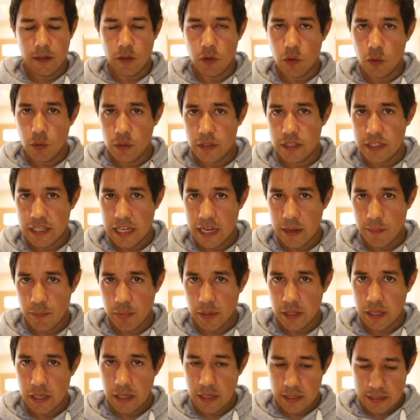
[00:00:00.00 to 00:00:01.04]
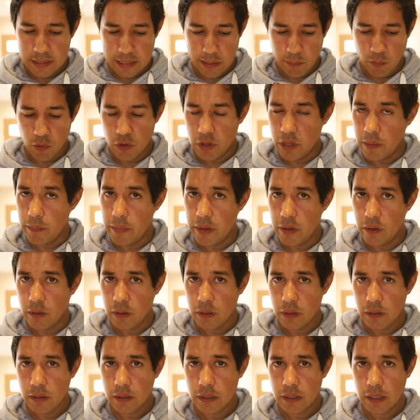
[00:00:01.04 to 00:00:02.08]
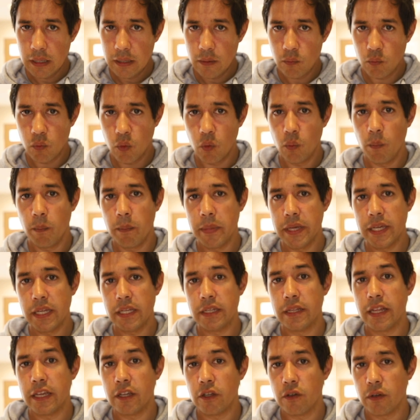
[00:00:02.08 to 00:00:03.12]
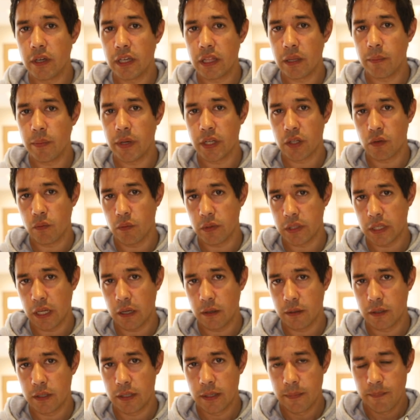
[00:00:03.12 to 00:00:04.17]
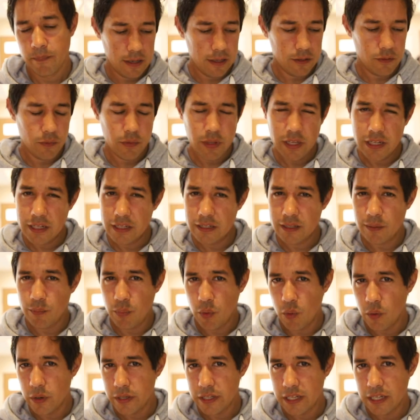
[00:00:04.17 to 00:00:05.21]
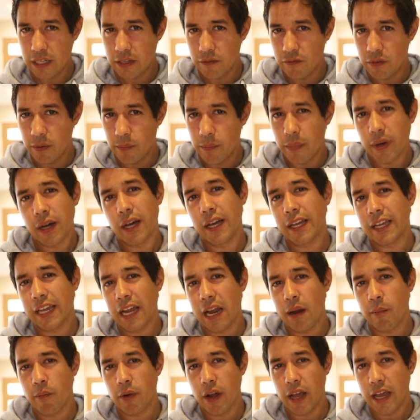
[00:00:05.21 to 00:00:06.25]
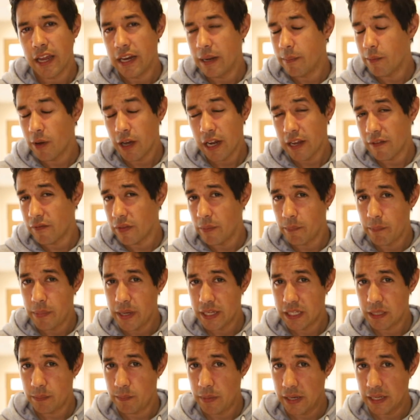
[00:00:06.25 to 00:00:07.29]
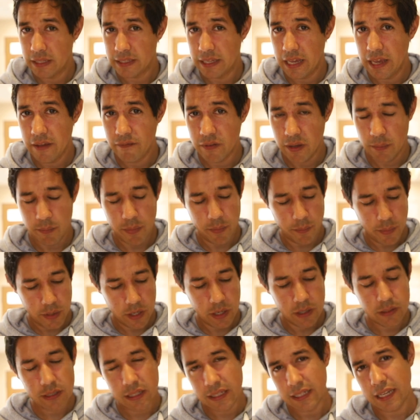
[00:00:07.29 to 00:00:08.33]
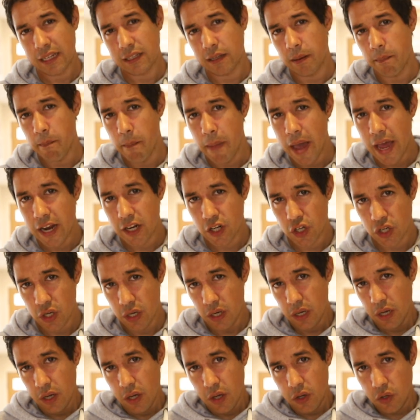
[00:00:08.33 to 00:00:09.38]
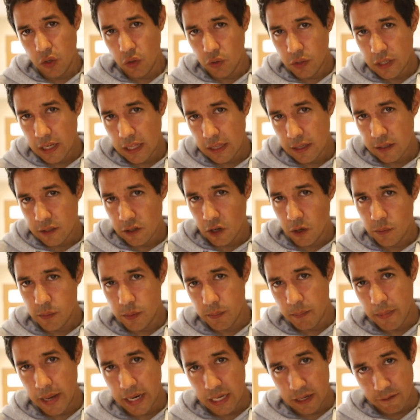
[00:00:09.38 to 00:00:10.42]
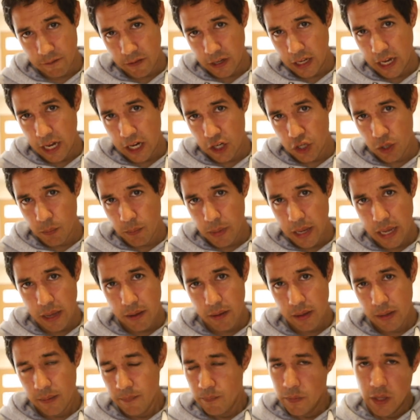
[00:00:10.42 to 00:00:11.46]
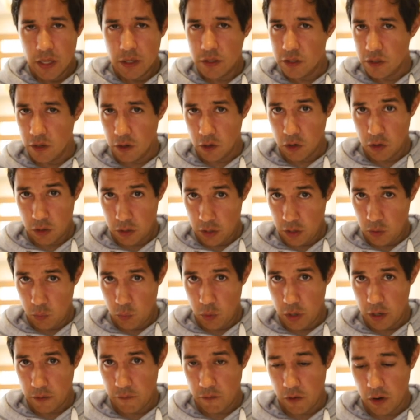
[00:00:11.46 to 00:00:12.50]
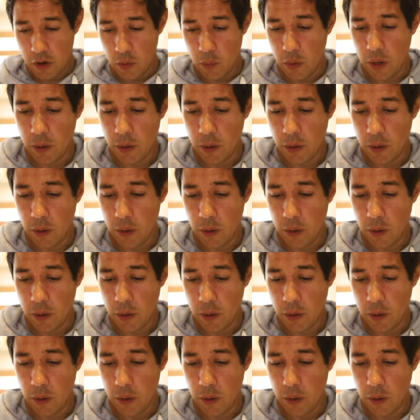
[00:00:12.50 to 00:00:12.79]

good sampling somewhere in the middle will mean that you get the best results. It's really disappointing if you buy a camera and it might have the best specs ever, but because it doesn't match your telescope's magnification power, it's not gonna work very